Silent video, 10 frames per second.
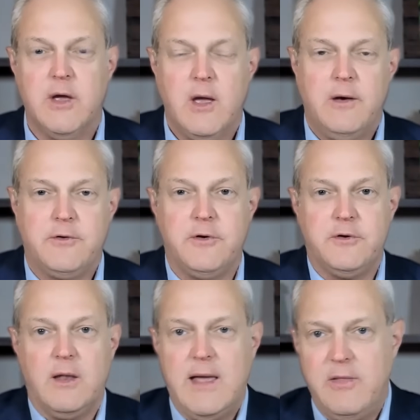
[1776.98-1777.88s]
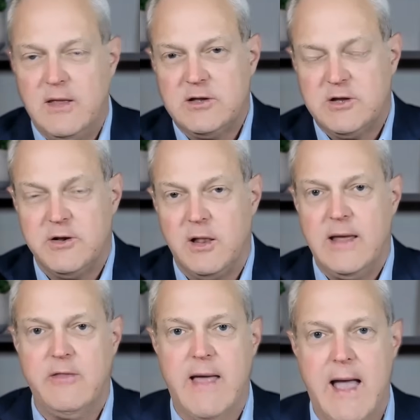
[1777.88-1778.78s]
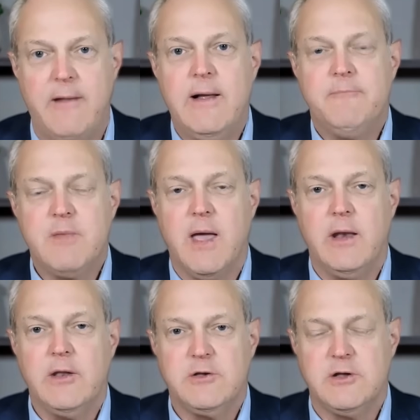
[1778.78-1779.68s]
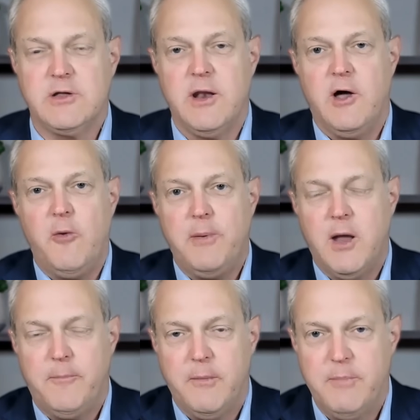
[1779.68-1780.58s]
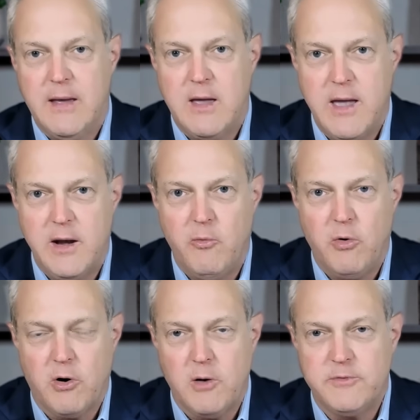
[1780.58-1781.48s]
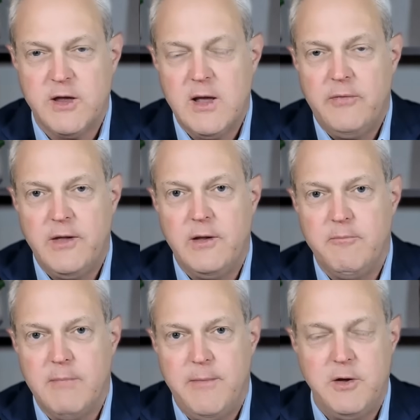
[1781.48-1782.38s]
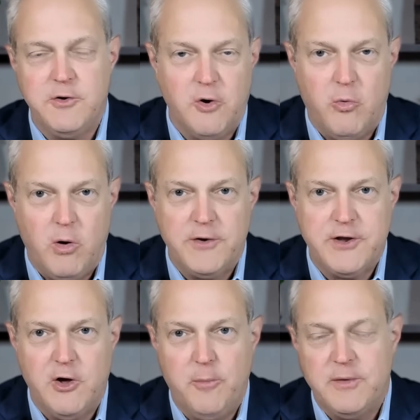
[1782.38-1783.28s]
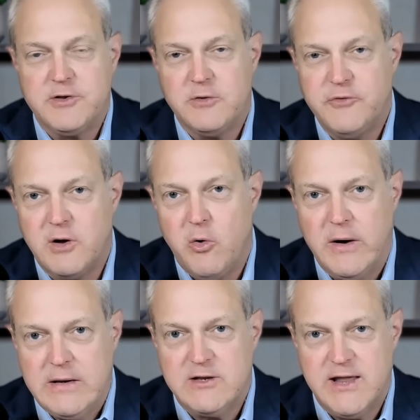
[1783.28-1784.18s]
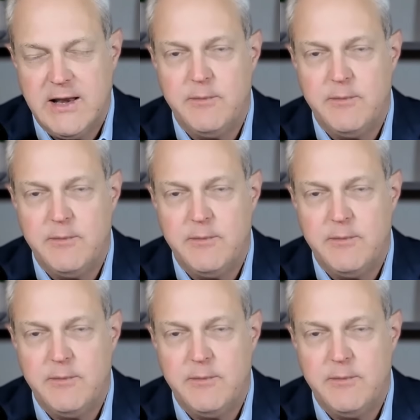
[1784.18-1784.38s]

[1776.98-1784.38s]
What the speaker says: delay this, to delay that. And it's just going to open up a big can of worms that maybe you don't want to open. So if you're going to send him to